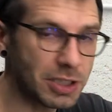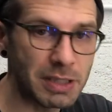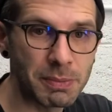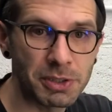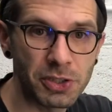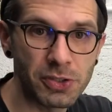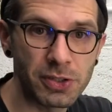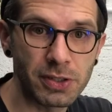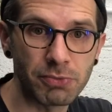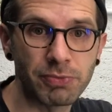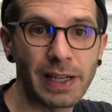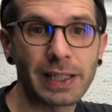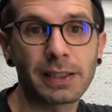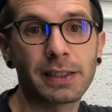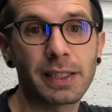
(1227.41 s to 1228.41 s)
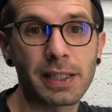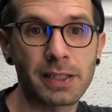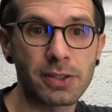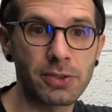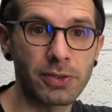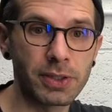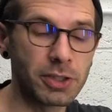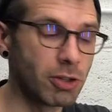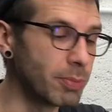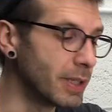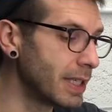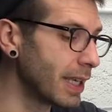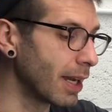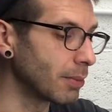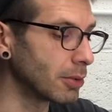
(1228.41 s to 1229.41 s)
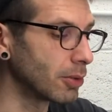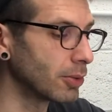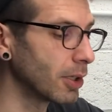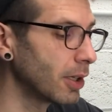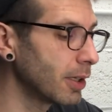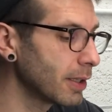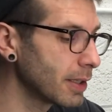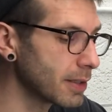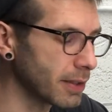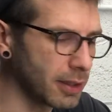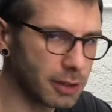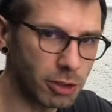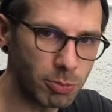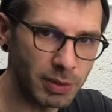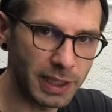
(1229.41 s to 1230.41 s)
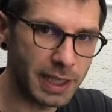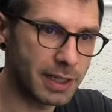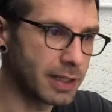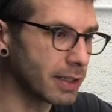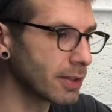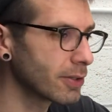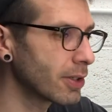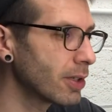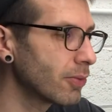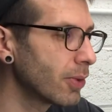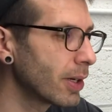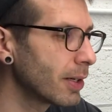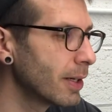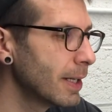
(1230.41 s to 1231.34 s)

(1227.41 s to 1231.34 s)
images directly into Adobe Camera Raw as a global editing software.